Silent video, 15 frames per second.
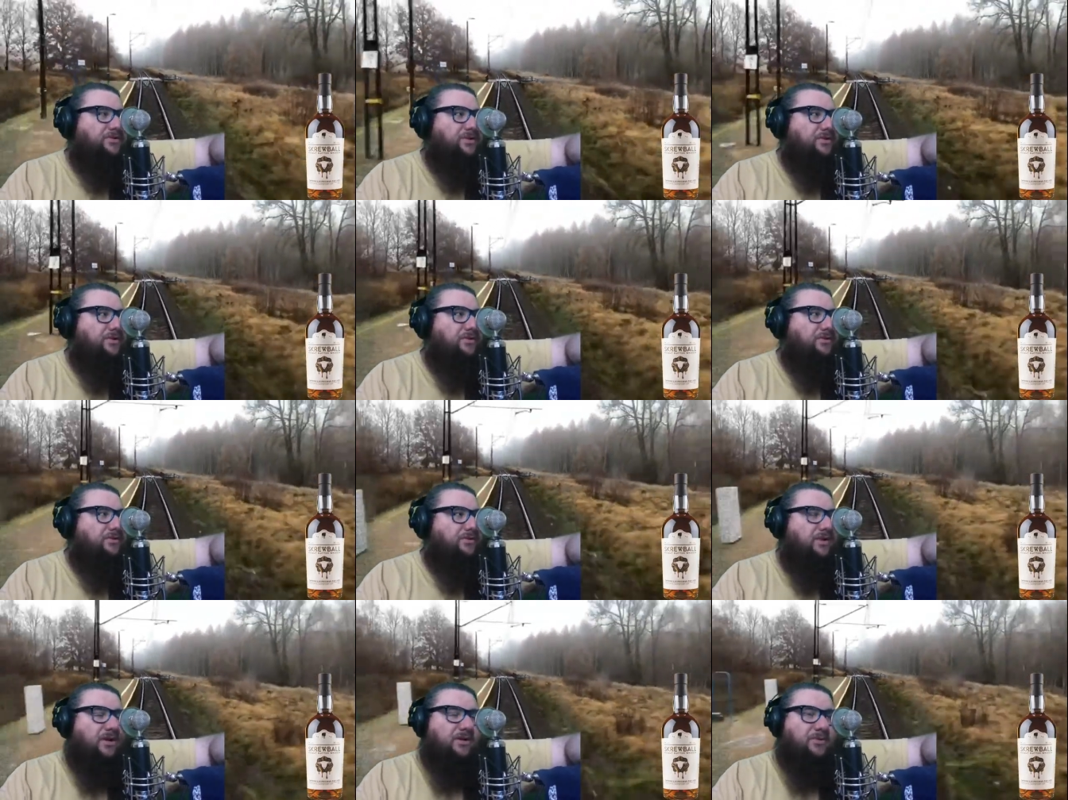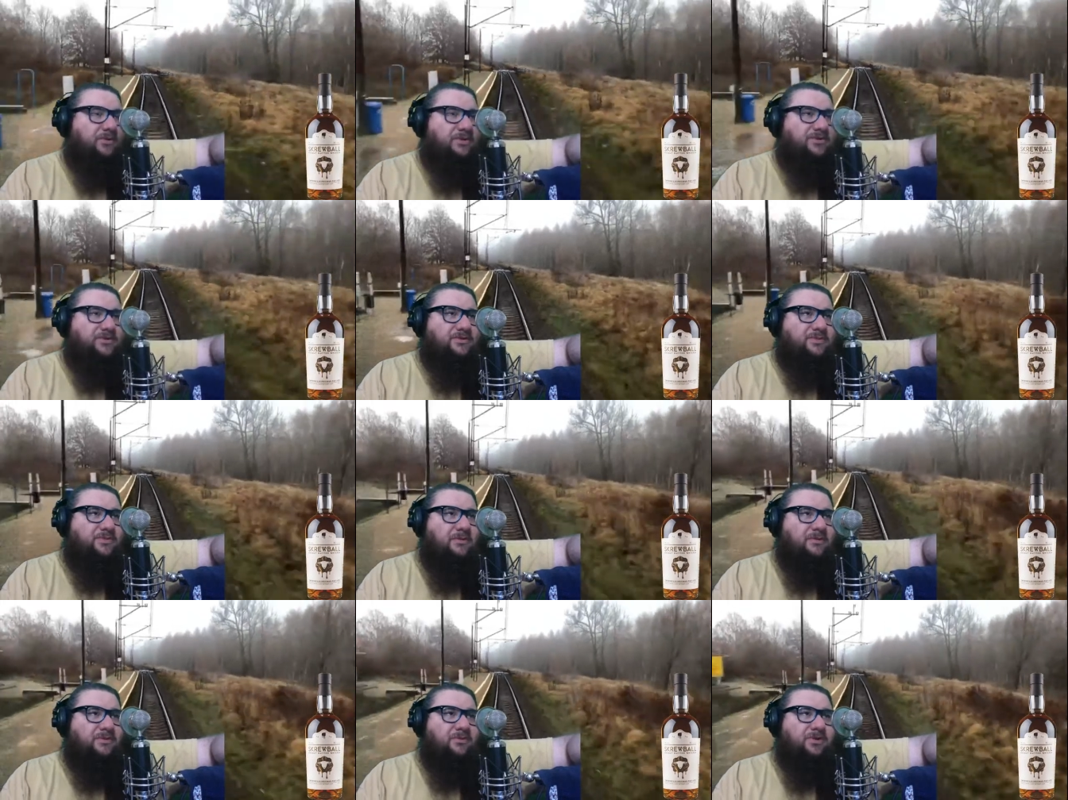so Yonder Wizard is
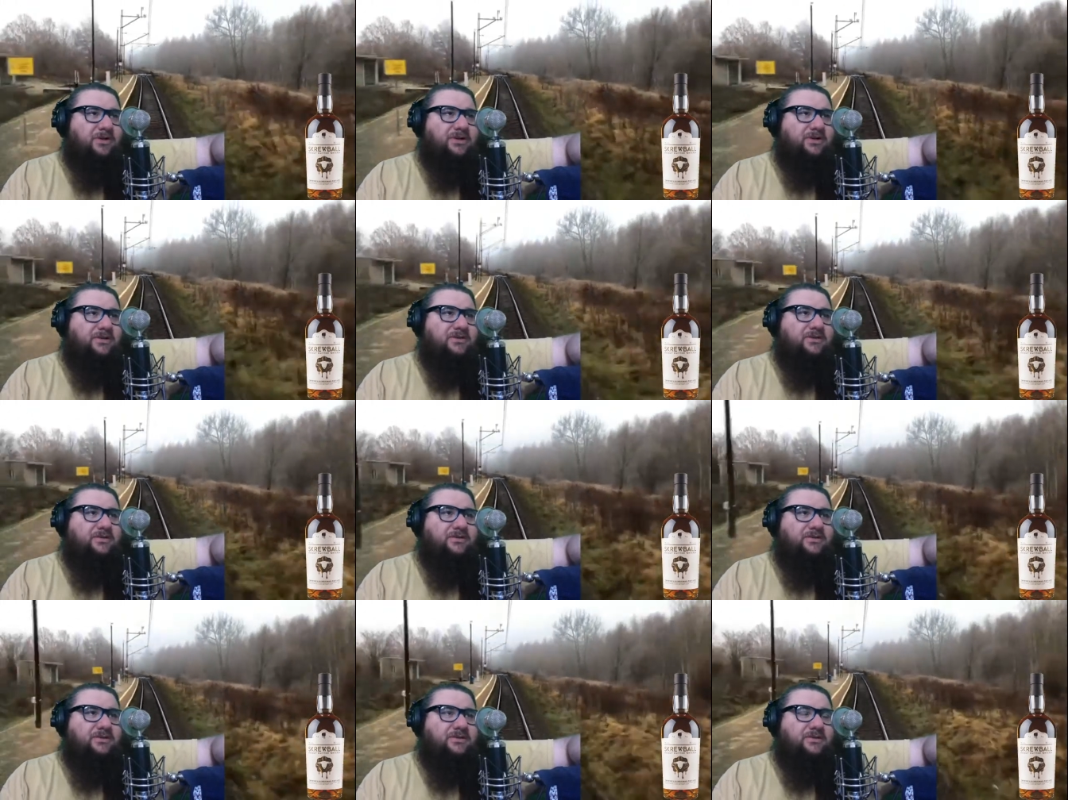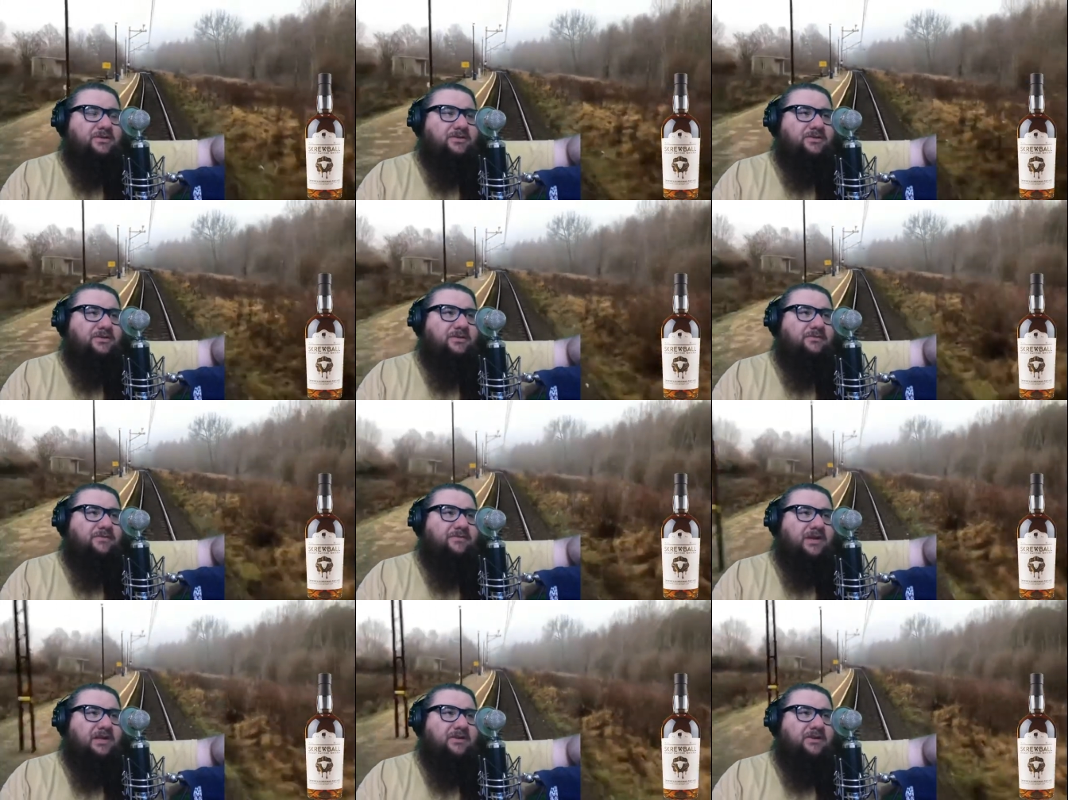probably the one to do and
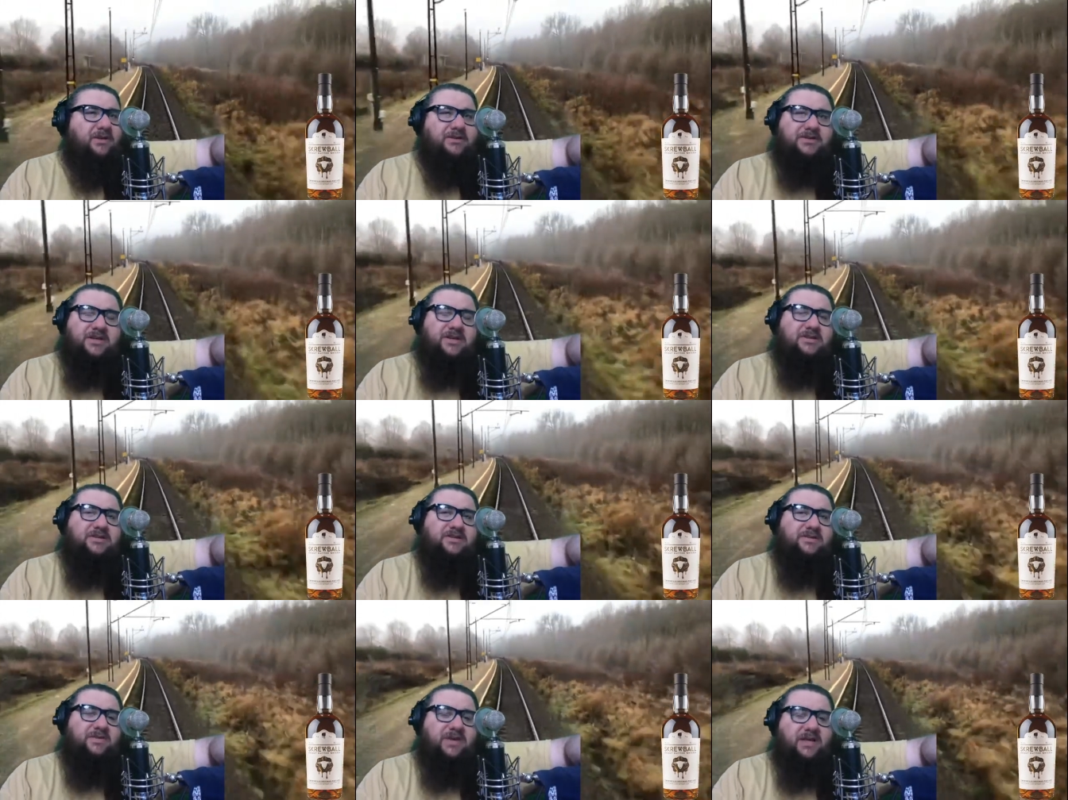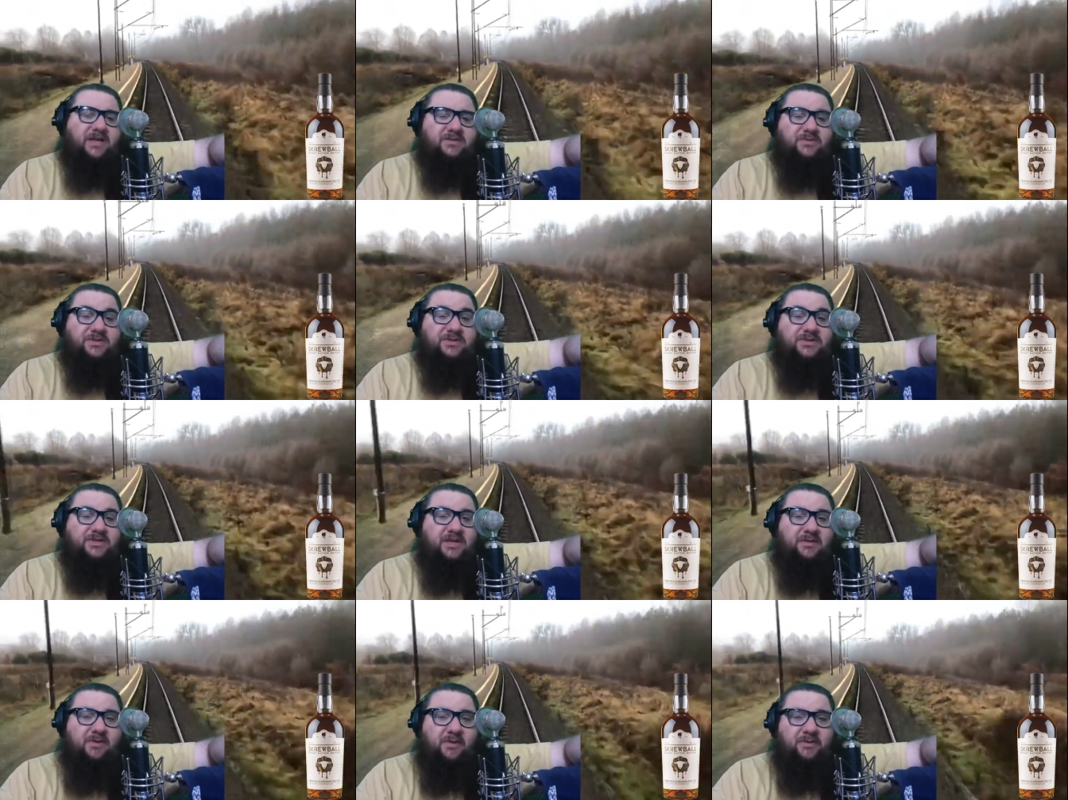follow Kelsey Hudgins if you guys want to
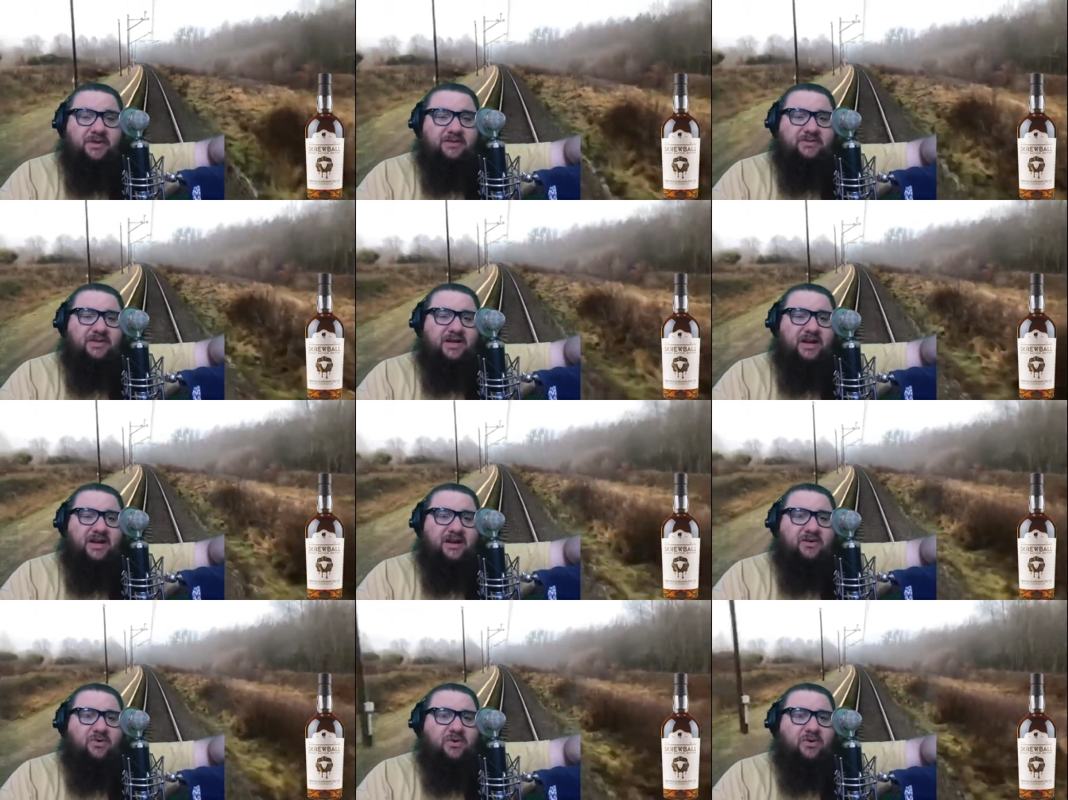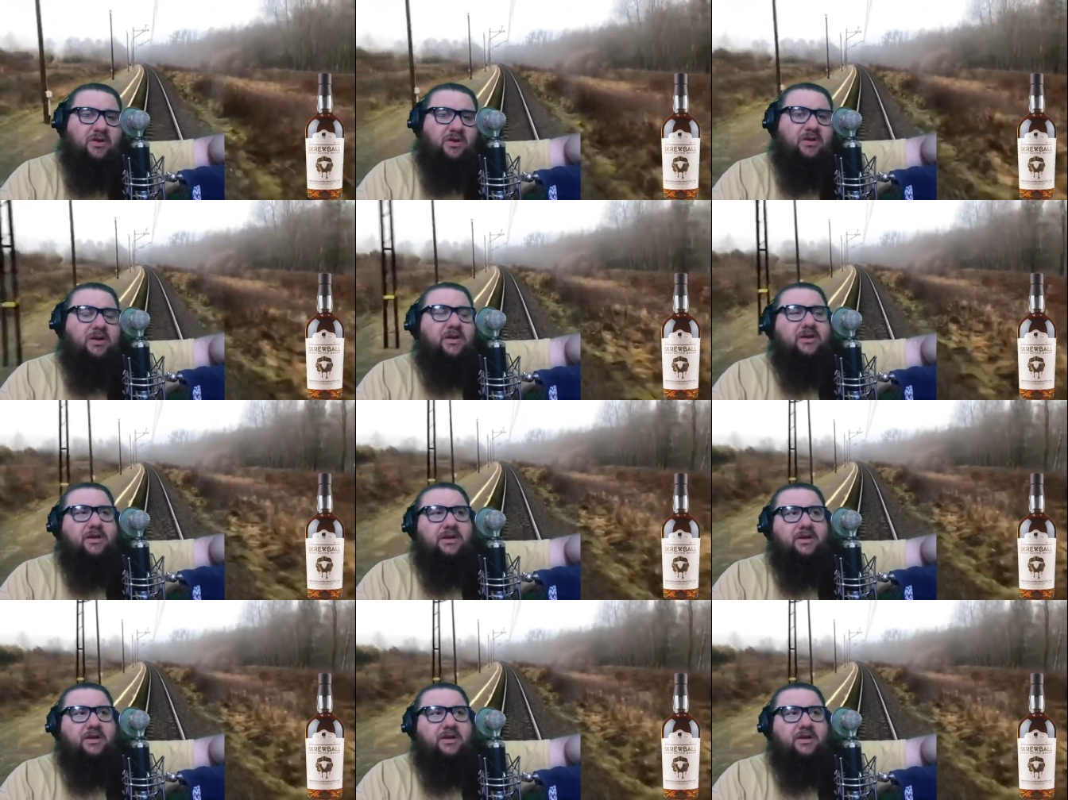keep up with everything I got going on.